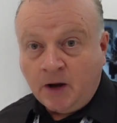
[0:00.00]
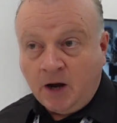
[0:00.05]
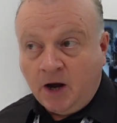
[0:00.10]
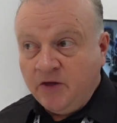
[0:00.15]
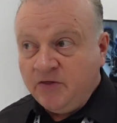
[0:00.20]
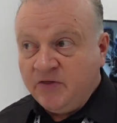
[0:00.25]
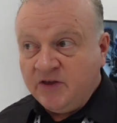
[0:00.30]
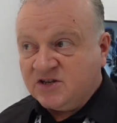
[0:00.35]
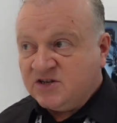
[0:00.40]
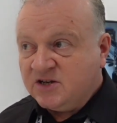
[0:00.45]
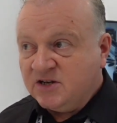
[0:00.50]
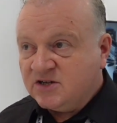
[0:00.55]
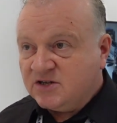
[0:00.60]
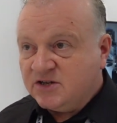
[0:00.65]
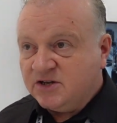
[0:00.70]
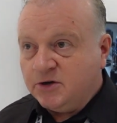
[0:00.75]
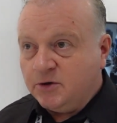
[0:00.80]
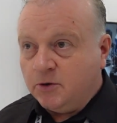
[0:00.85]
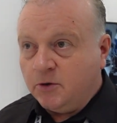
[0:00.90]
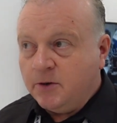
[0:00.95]
And this is,
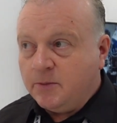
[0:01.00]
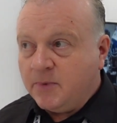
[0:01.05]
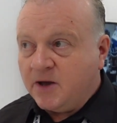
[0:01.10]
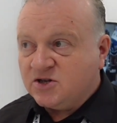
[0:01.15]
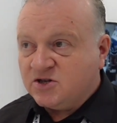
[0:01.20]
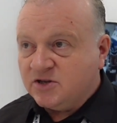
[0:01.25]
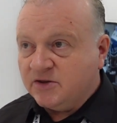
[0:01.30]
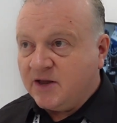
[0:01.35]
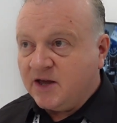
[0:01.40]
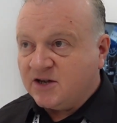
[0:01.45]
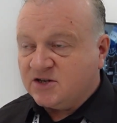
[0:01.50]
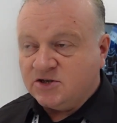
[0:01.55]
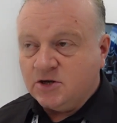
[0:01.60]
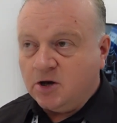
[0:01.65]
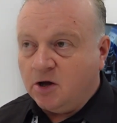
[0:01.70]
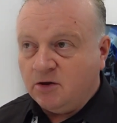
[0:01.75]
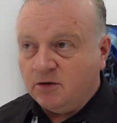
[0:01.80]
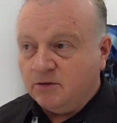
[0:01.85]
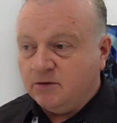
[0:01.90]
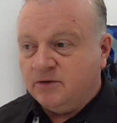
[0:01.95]
imagine that's
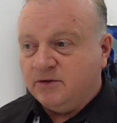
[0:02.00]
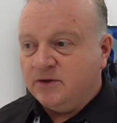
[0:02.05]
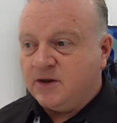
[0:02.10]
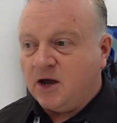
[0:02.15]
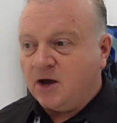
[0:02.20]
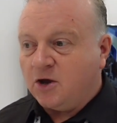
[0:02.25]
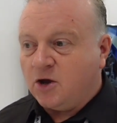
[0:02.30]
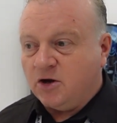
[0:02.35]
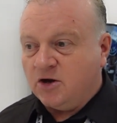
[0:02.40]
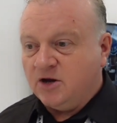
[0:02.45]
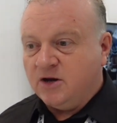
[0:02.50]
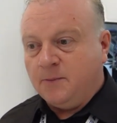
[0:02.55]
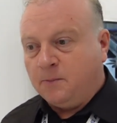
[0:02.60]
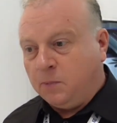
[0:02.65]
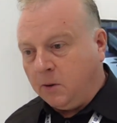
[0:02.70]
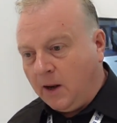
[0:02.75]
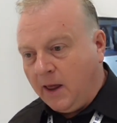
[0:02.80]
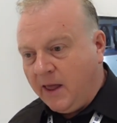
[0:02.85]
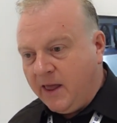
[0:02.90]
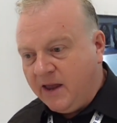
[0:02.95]
not gone on a
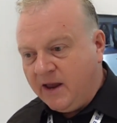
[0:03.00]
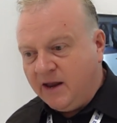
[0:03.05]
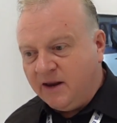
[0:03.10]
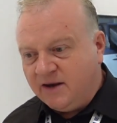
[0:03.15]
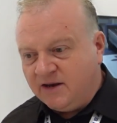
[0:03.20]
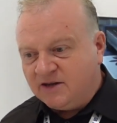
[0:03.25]
plane,